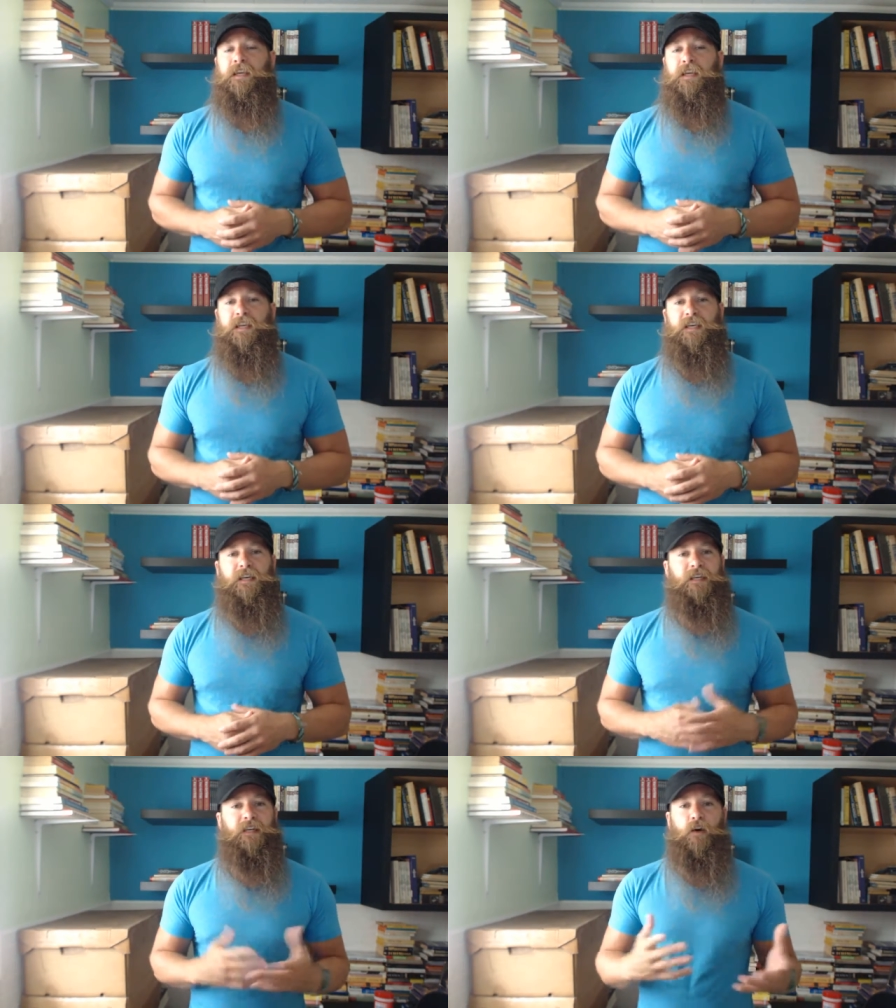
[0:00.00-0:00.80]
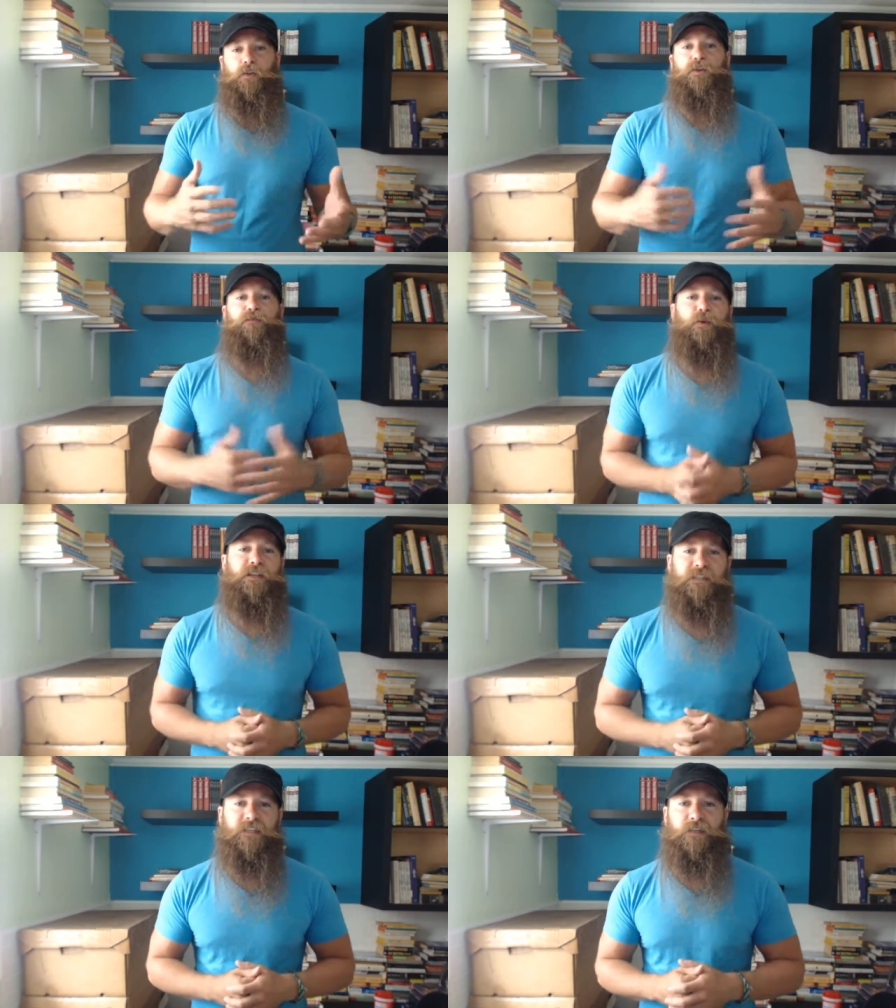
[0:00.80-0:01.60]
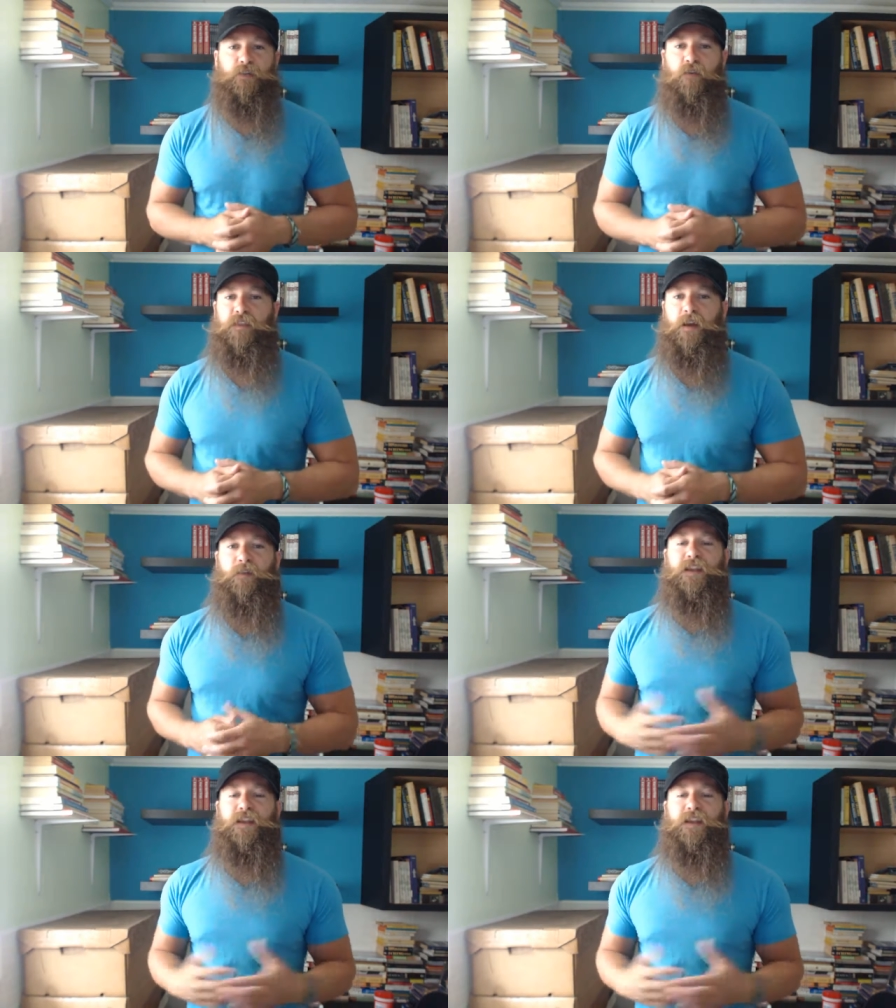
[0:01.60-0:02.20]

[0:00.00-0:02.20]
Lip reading: And I'll look forward to seeing you over there.